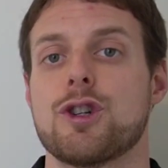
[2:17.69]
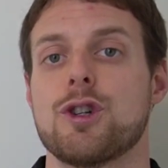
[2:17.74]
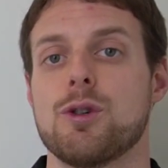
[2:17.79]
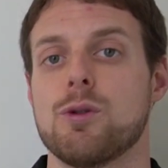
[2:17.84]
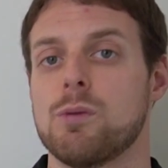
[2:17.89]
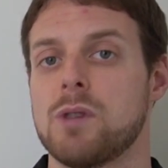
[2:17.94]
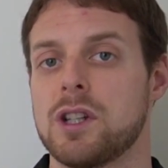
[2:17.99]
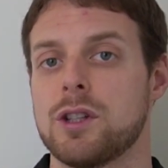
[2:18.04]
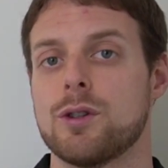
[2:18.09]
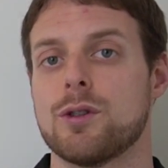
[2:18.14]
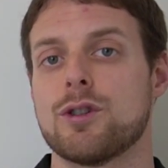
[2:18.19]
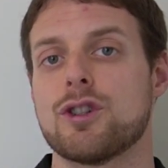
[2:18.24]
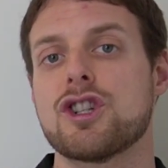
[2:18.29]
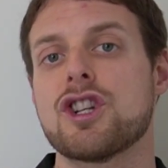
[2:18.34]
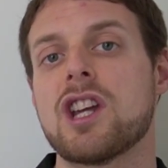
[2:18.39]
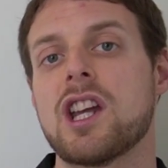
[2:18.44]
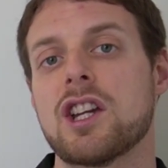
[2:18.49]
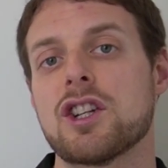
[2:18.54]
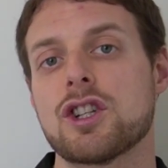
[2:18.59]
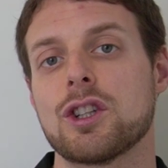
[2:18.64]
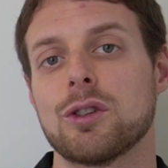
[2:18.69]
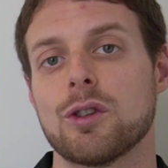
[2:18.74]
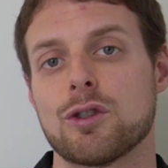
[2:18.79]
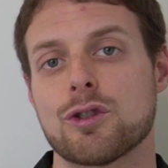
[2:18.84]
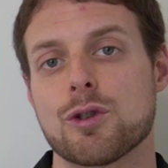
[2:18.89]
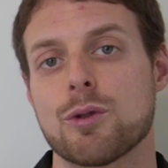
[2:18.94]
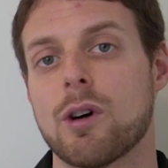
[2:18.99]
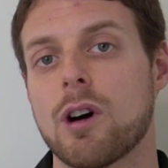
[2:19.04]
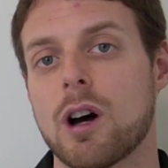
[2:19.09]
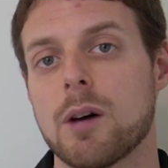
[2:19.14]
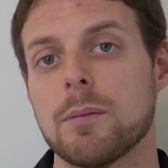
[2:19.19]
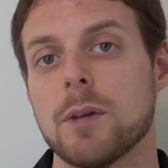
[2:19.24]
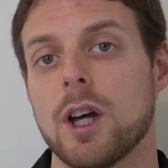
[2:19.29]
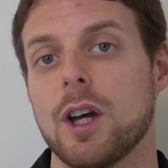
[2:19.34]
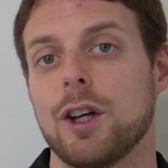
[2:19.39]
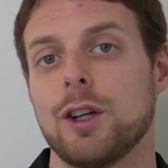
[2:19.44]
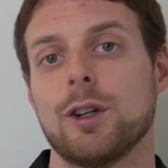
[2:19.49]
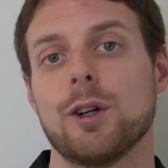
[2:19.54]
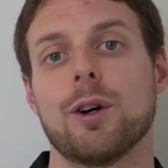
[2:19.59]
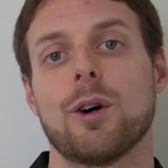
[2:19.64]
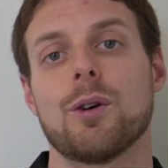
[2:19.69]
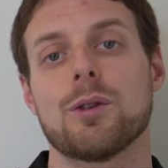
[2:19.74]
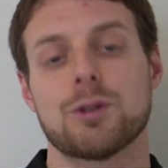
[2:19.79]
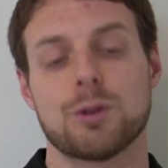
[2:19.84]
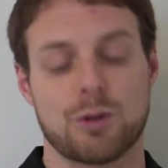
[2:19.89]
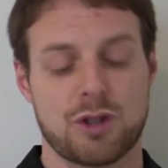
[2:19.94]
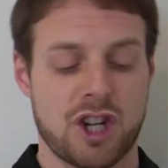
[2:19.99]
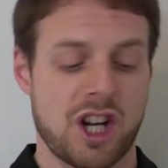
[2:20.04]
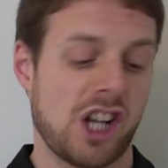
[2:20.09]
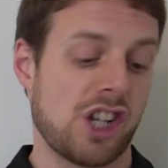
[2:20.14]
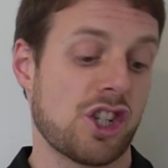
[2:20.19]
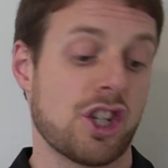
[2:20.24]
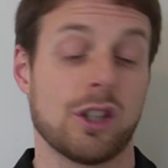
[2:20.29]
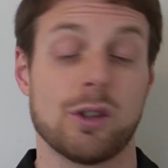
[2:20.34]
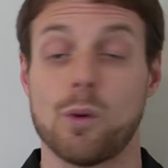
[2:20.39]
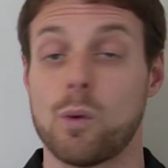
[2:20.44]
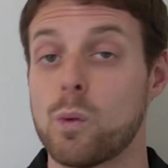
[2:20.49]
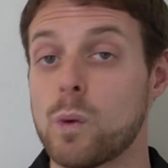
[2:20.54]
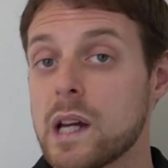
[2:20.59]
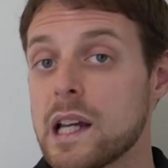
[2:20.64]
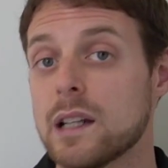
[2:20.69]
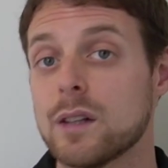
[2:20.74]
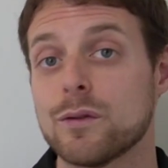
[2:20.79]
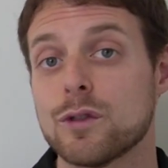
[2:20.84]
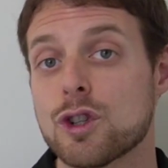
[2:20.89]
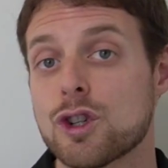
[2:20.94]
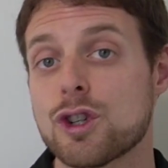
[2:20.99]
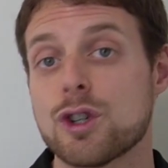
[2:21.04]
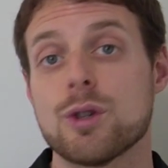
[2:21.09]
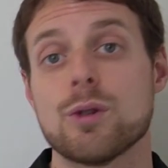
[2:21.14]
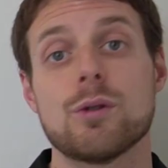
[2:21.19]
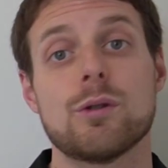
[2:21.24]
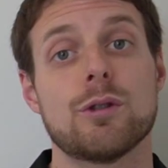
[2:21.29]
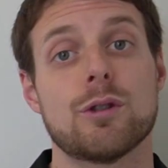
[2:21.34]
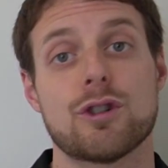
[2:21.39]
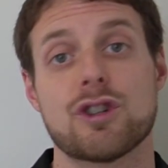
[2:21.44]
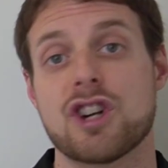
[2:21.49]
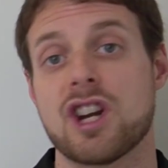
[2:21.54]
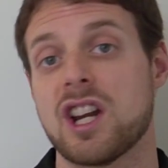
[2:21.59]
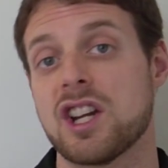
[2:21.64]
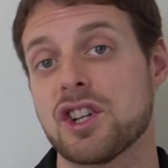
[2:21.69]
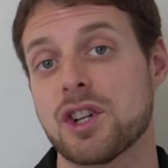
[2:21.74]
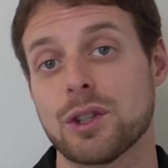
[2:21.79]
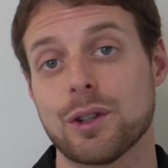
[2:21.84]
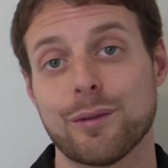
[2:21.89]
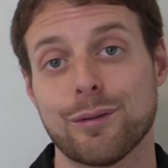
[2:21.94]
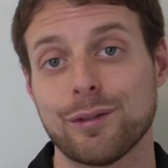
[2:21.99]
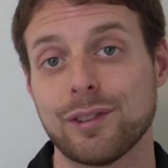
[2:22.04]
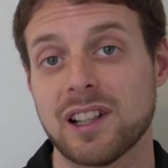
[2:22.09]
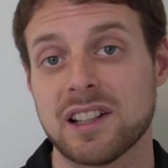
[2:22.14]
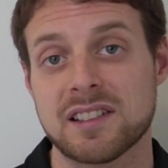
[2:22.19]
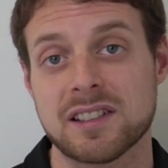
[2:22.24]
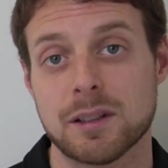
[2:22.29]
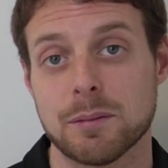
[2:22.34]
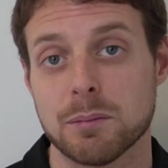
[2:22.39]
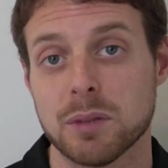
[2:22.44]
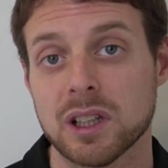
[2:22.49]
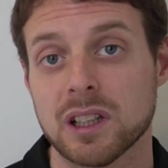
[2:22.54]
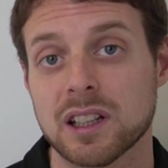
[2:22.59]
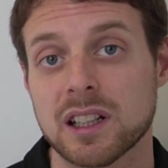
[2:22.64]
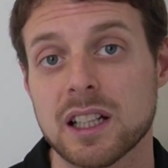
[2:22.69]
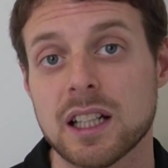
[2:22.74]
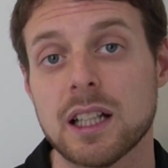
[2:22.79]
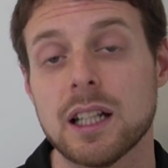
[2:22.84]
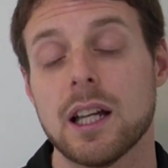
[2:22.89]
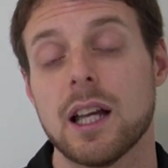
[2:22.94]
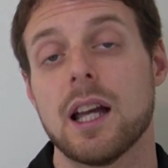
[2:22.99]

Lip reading: When you're changing the drop, you're also changing the weight of the shoe, you're changing the flexibility,